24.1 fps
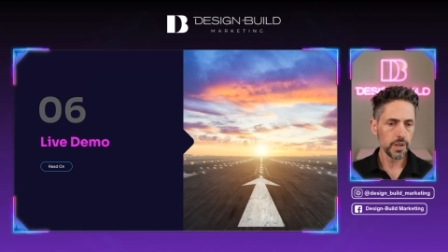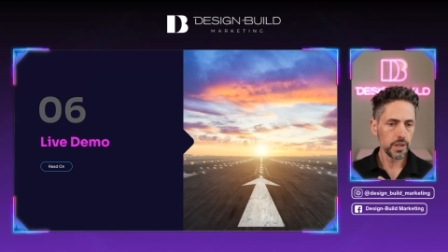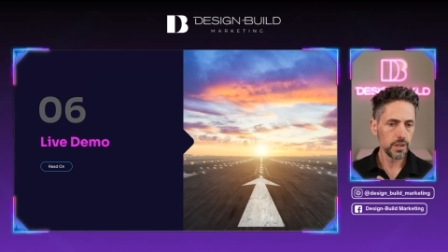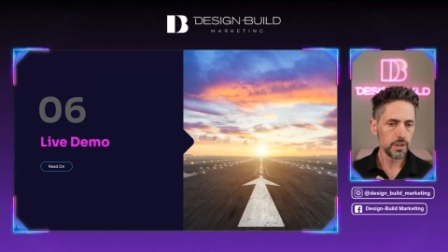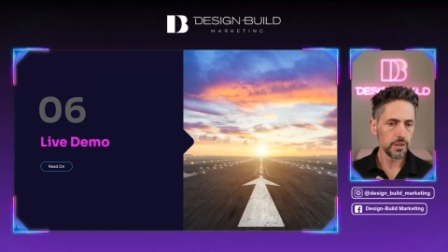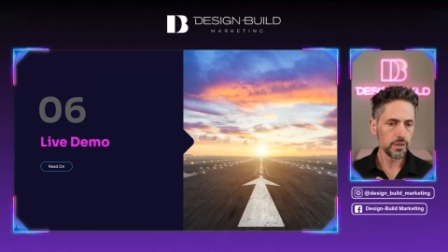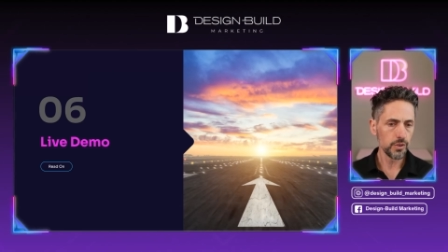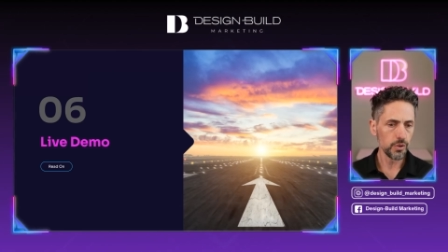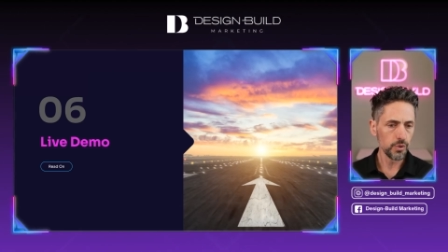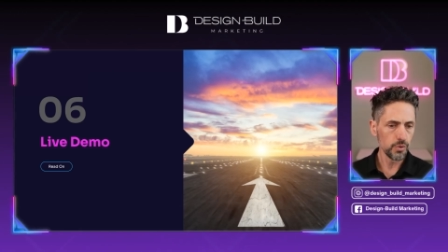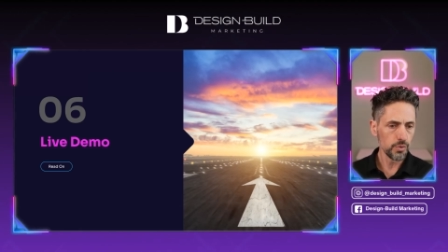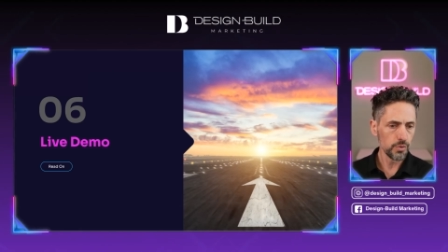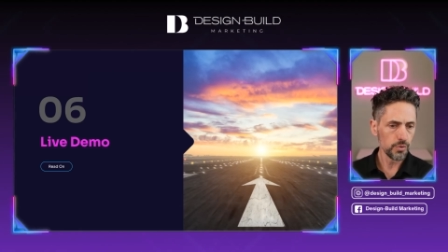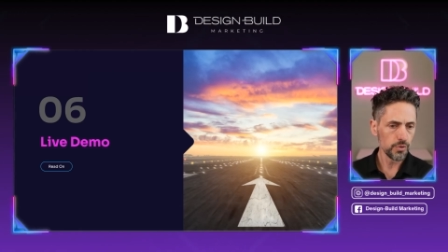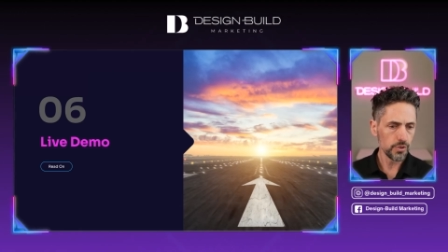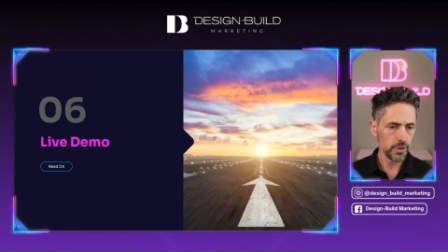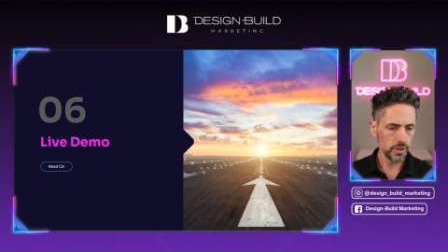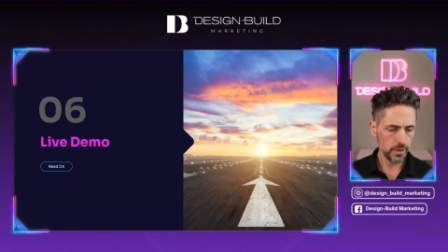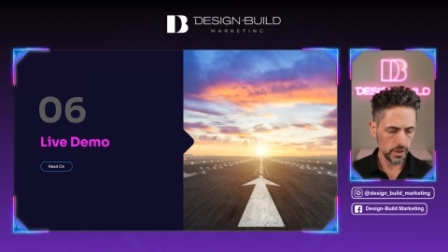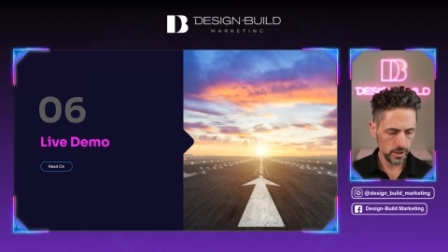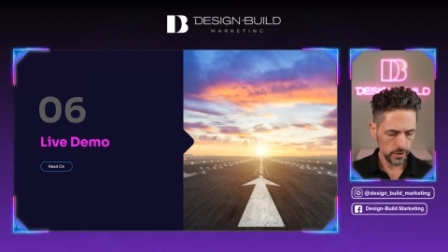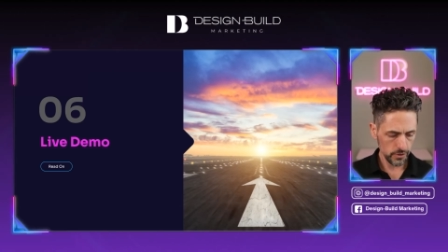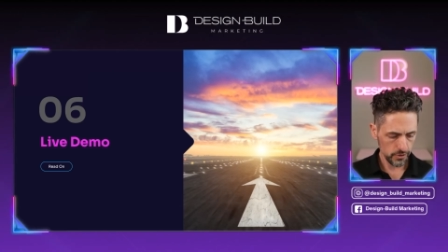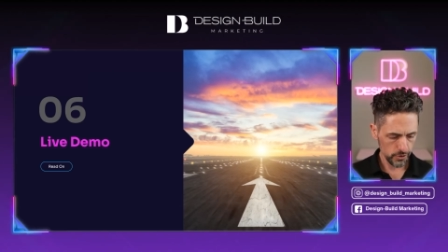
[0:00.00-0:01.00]
use
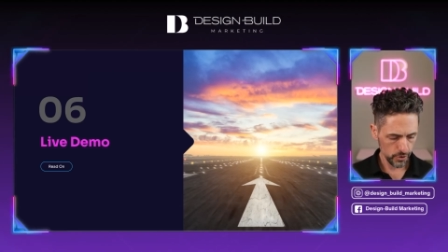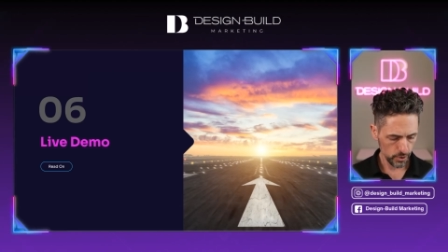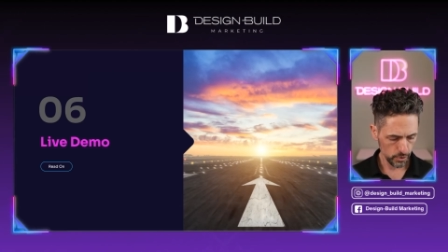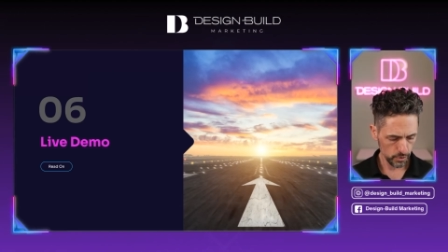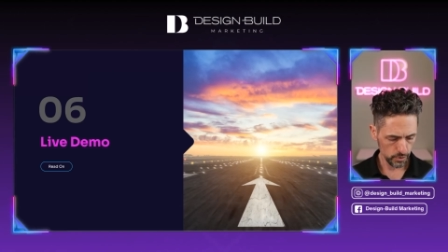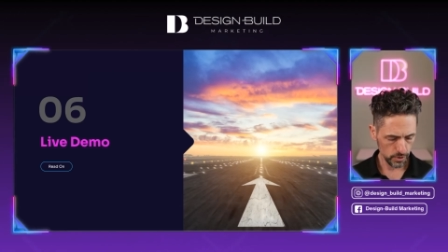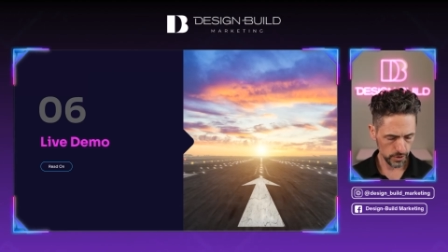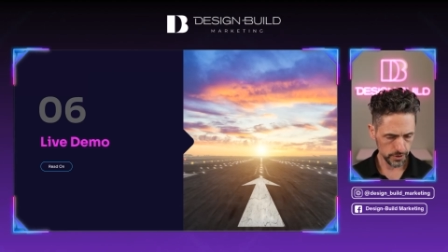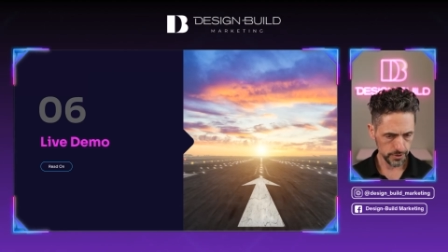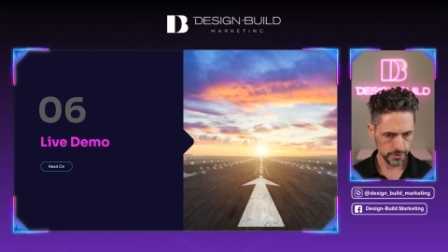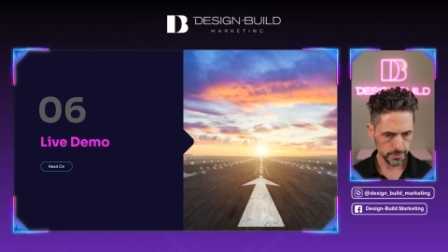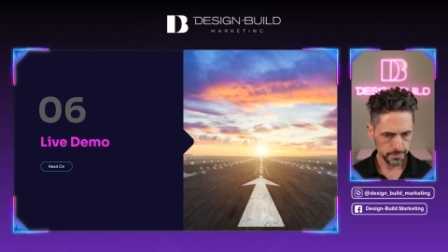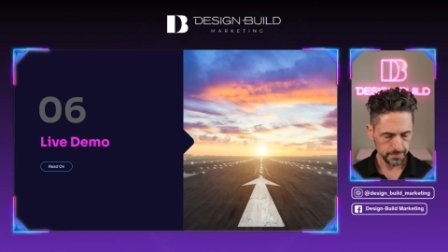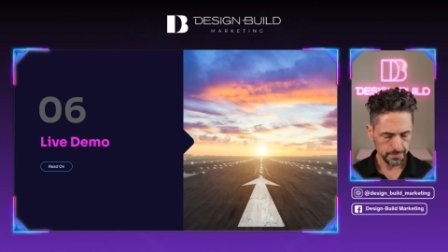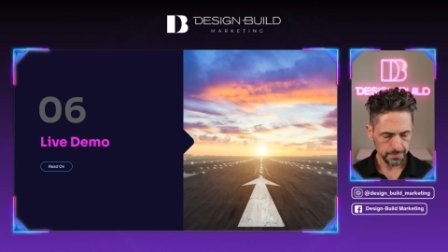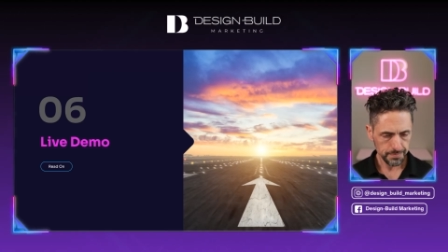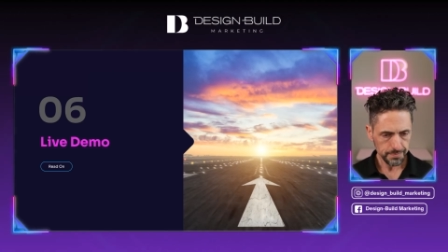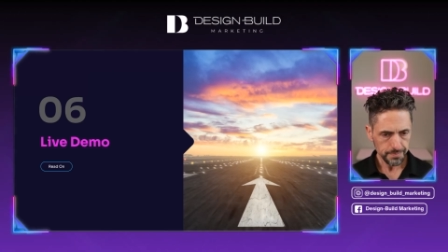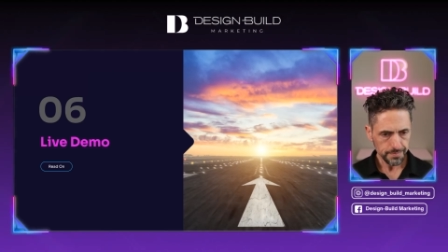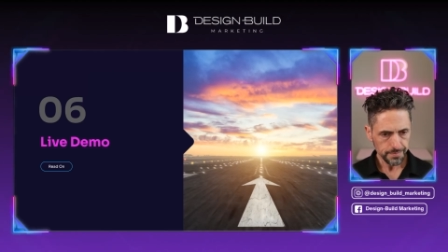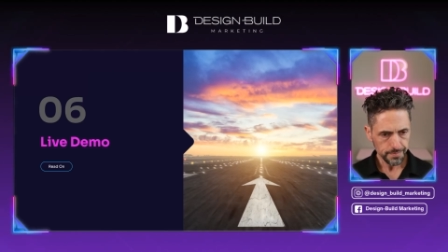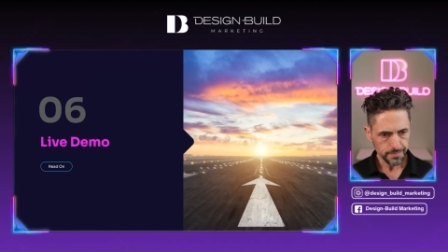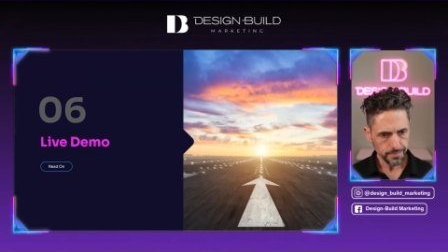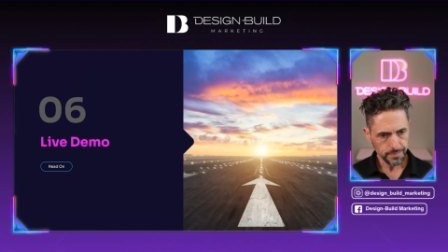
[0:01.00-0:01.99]
these tools.
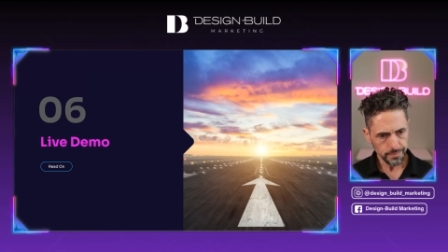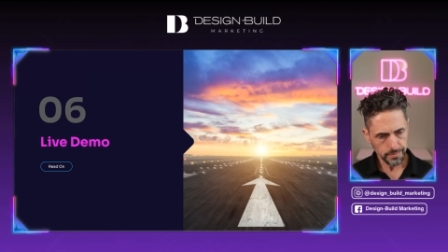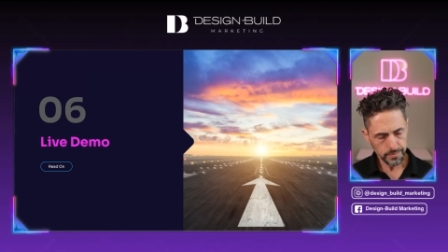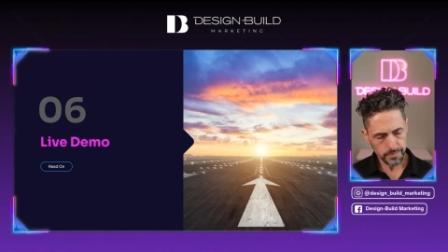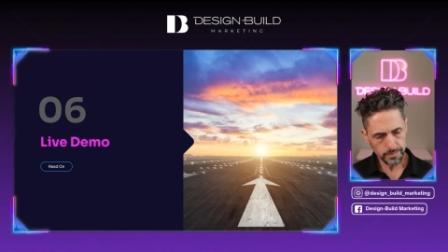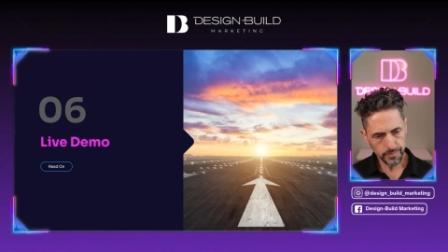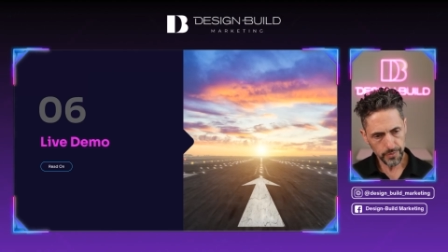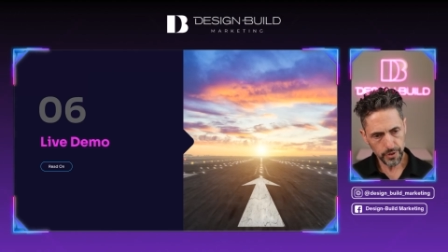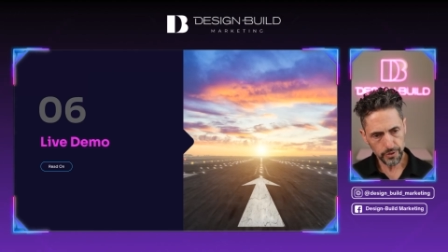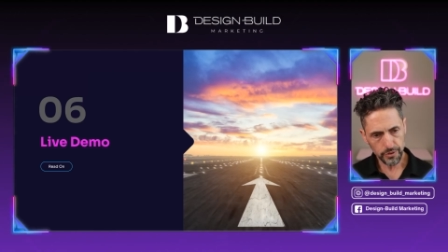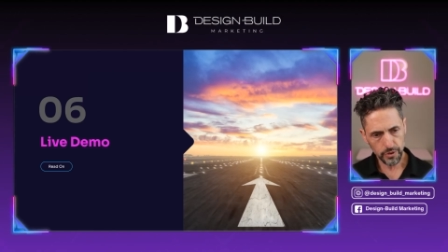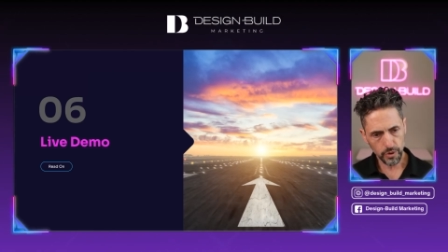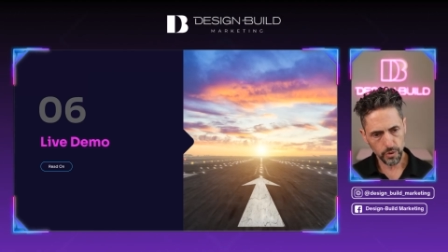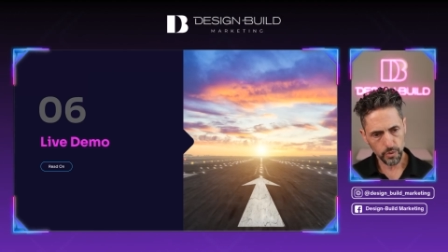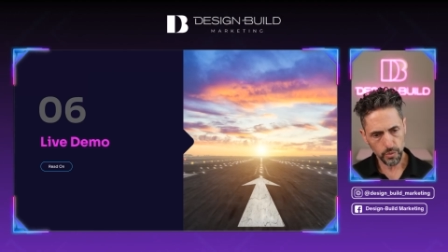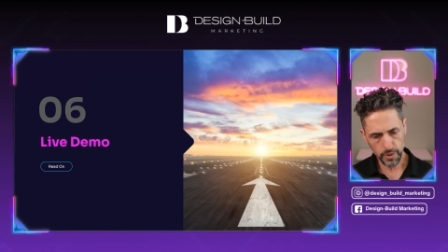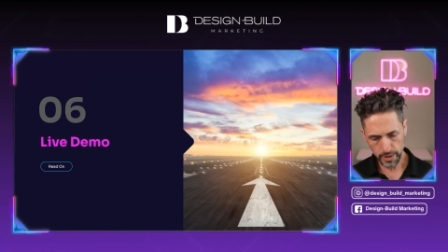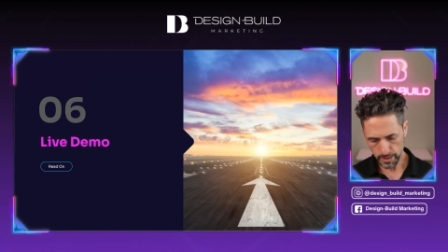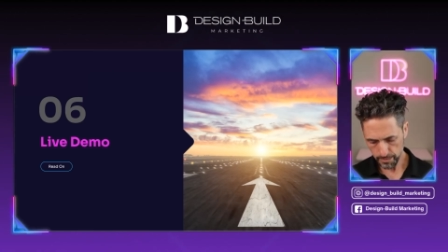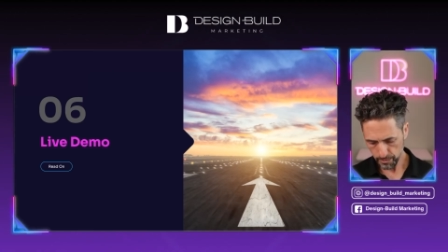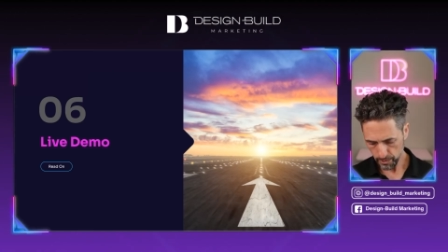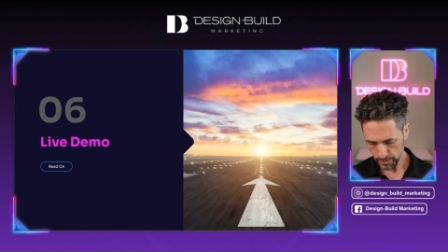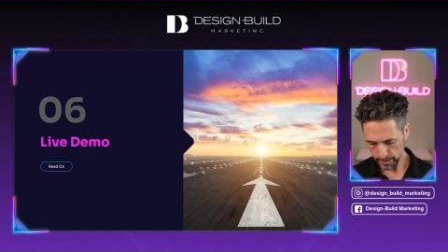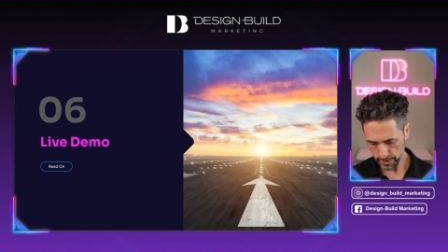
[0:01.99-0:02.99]
So what I'm going to